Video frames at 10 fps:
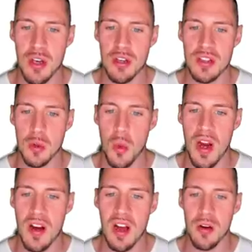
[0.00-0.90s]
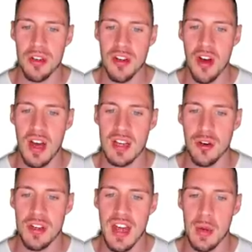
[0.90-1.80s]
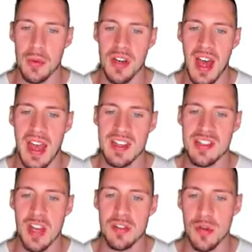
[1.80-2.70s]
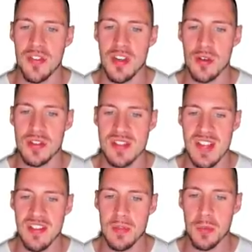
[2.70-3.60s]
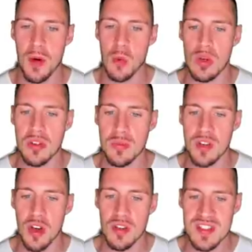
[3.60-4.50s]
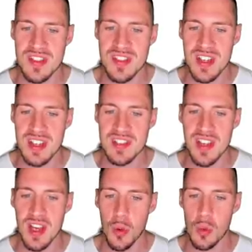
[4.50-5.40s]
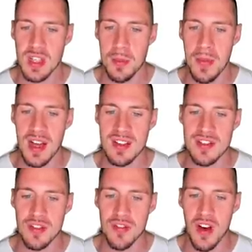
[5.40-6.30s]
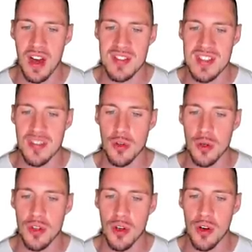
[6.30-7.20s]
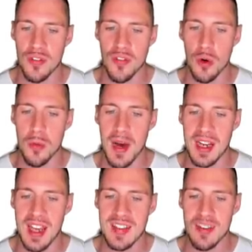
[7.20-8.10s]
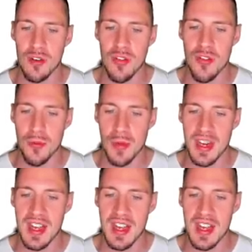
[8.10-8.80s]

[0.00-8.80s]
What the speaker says: Laguera on 9, Dorian Haywood on 8, Charles Griffin on 7, Brett Wilkham on 6, William Martins on 5, Steve Kuklo on 4, Mark Hector on 3,